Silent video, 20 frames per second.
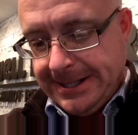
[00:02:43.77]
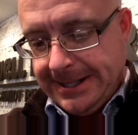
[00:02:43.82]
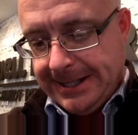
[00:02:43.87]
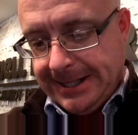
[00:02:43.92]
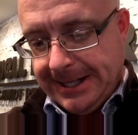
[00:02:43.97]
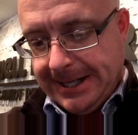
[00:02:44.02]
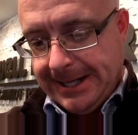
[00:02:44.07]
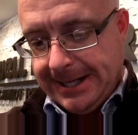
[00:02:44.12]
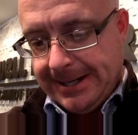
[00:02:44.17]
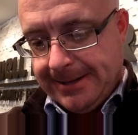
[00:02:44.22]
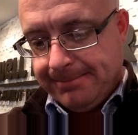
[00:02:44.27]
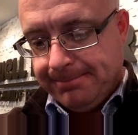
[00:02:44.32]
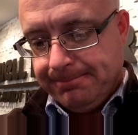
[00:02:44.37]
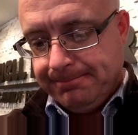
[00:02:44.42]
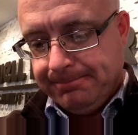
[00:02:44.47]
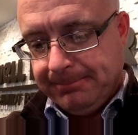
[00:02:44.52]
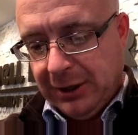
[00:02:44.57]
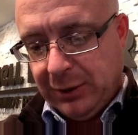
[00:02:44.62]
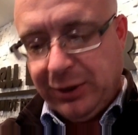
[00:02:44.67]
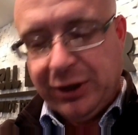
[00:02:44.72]
I
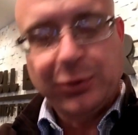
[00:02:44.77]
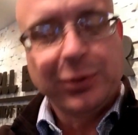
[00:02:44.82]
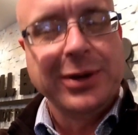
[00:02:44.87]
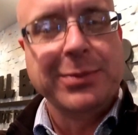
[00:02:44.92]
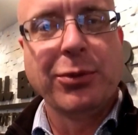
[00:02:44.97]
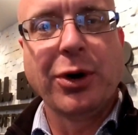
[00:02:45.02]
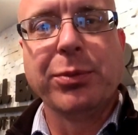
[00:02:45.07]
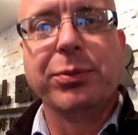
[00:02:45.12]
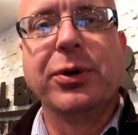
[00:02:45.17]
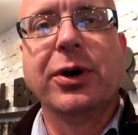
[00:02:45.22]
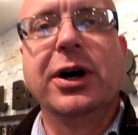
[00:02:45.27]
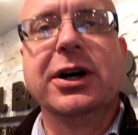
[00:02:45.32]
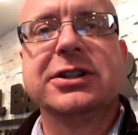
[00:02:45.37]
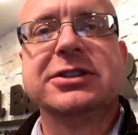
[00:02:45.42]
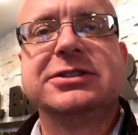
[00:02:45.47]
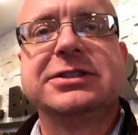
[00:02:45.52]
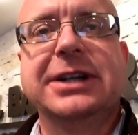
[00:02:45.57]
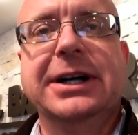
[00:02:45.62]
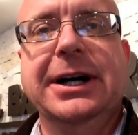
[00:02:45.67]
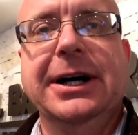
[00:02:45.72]
want to read more
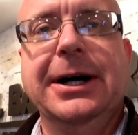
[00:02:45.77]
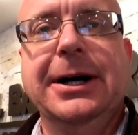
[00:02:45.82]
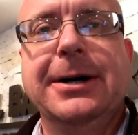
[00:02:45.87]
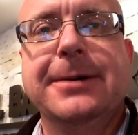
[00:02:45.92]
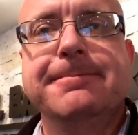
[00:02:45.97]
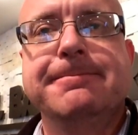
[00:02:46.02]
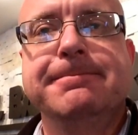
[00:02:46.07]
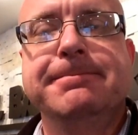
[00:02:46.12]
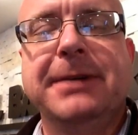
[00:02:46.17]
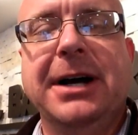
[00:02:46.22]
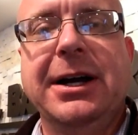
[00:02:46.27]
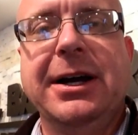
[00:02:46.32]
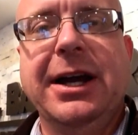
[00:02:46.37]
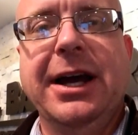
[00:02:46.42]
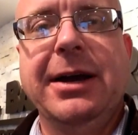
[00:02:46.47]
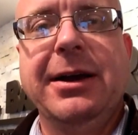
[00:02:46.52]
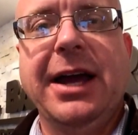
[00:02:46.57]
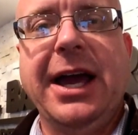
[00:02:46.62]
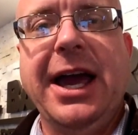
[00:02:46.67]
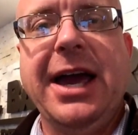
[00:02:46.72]
books.
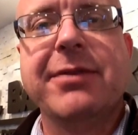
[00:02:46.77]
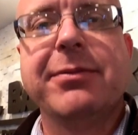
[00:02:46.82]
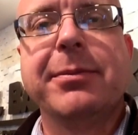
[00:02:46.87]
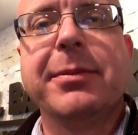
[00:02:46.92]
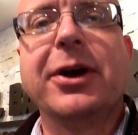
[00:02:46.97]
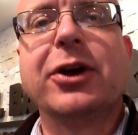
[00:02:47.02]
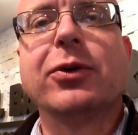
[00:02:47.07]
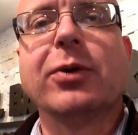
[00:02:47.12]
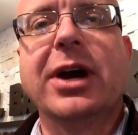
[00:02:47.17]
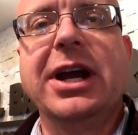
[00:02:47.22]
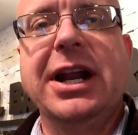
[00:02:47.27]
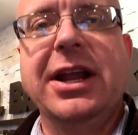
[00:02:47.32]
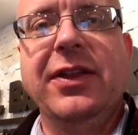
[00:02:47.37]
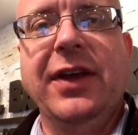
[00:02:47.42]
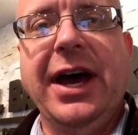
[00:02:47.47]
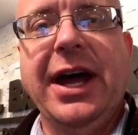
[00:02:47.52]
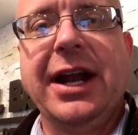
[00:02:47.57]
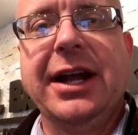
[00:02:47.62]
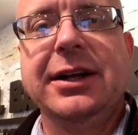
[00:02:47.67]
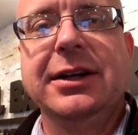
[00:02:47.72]
I haven't been great at
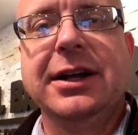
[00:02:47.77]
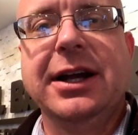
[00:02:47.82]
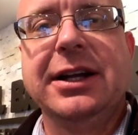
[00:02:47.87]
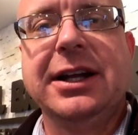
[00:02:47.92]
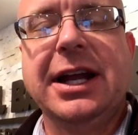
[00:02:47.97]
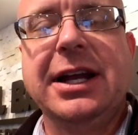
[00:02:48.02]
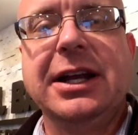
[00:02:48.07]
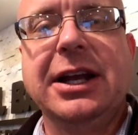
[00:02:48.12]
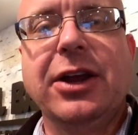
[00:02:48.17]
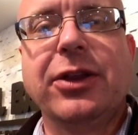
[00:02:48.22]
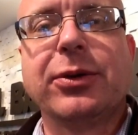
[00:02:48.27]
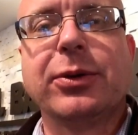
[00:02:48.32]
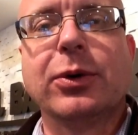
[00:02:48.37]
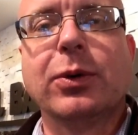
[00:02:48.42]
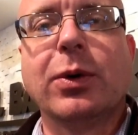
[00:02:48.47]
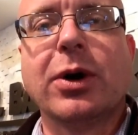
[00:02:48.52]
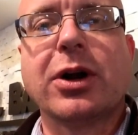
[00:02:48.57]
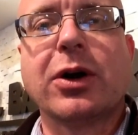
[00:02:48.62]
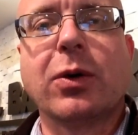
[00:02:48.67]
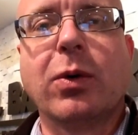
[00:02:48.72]
that. I tend to get through
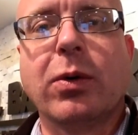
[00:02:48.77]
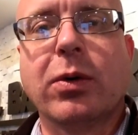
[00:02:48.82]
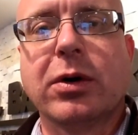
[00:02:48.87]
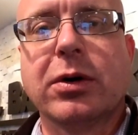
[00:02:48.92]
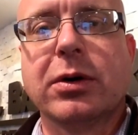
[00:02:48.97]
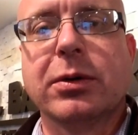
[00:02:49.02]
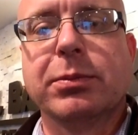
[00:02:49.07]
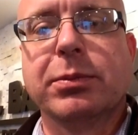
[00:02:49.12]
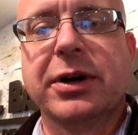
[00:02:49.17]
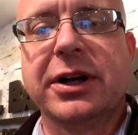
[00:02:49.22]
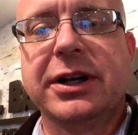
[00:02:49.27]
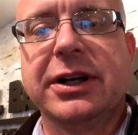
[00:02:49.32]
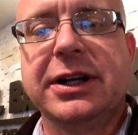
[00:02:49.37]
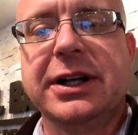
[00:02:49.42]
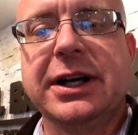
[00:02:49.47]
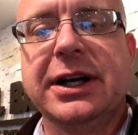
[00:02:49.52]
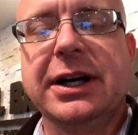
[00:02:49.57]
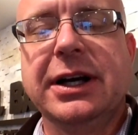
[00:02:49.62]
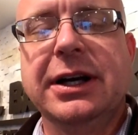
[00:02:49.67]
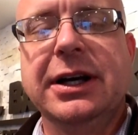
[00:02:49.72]
one a quarter, but
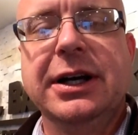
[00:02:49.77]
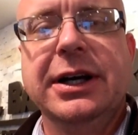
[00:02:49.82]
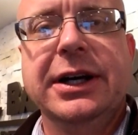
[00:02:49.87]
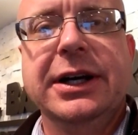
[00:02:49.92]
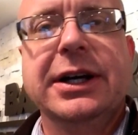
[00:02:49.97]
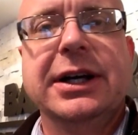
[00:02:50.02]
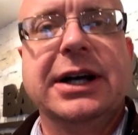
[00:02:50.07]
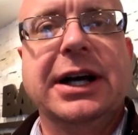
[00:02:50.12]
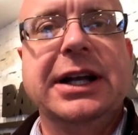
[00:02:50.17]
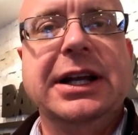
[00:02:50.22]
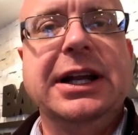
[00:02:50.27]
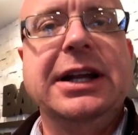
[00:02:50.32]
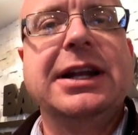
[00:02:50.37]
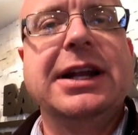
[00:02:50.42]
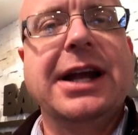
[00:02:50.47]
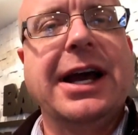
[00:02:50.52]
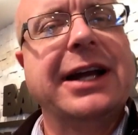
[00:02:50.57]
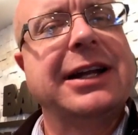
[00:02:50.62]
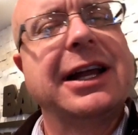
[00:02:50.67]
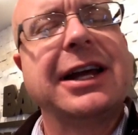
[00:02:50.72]

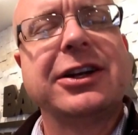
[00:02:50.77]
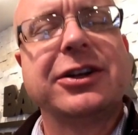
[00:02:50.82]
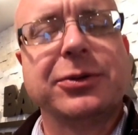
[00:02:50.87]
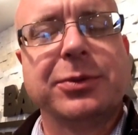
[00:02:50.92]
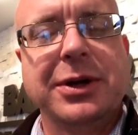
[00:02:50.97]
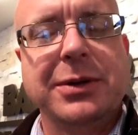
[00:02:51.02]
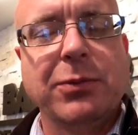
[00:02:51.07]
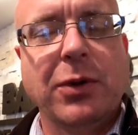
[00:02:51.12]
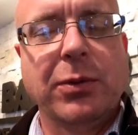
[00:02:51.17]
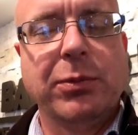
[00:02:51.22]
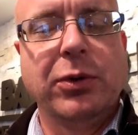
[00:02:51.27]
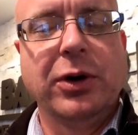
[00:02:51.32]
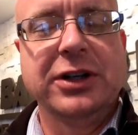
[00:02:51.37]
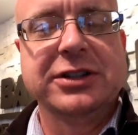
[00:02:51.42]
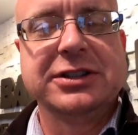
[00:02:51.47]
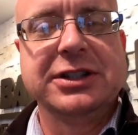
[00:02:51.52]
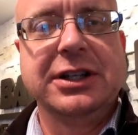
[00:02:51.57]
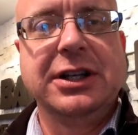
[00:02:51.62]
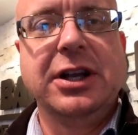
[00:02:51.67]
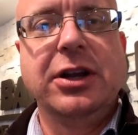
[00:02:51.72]
I'd like to read more
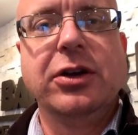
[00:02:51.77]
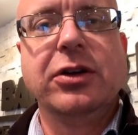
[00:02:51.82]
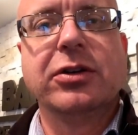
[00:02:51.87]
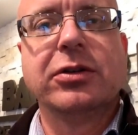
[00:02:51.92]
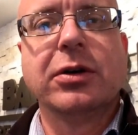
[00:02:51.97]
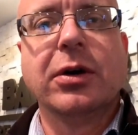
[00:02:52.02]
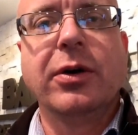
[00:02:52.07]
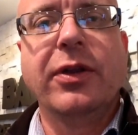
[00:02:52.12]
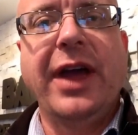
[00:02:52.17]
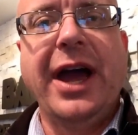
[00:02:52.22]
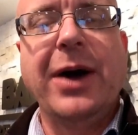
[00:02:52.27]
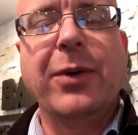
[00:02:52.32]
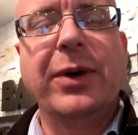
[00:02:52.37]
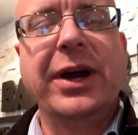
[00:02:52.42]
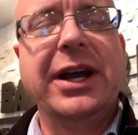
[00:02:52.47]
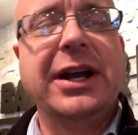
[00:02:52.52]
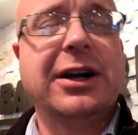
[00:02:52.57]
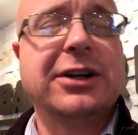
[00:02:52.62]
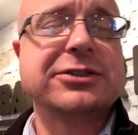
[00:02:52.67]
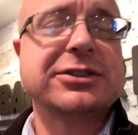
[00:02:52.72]
books and continue to grow that way,
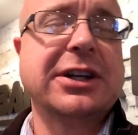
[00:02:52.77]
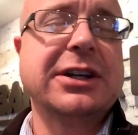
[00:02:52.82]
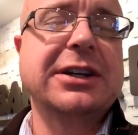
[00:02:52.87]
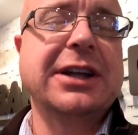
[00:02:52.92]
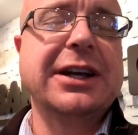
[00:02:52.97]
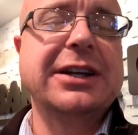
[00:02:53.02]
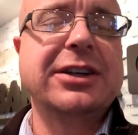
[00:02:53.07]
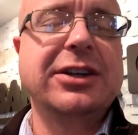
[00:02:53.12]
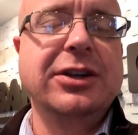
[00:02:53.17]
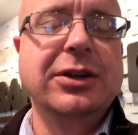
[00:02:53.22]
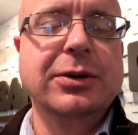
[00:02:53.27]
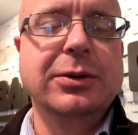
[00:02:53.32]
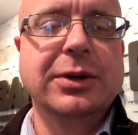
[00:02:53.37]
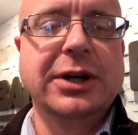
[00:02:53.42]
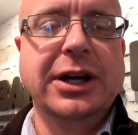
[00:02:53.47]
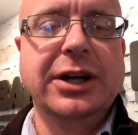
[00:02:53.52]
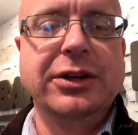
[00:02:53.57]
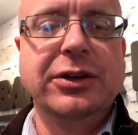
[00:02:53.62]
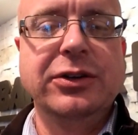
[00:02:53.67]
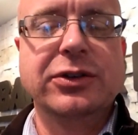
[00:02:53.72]
and also I'd like
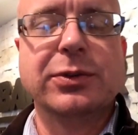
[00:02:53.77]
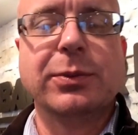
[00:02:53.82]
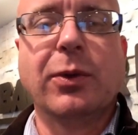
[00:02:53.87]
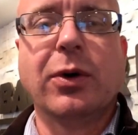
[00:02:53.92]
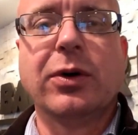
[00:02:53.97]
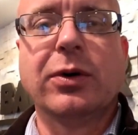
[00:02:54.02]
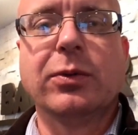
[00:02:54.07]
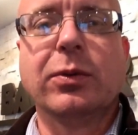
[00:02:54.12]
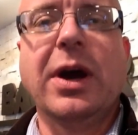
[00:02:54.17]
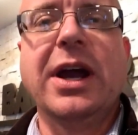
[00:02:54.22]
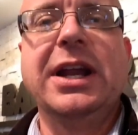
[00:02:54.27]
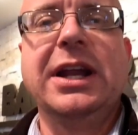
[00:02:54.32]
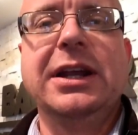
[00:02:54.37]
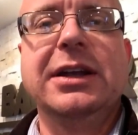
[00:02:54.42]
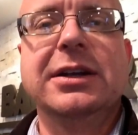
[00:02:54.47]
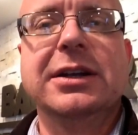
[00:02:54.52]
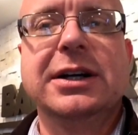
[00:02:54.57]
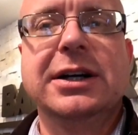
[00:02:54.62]
to do some more writing.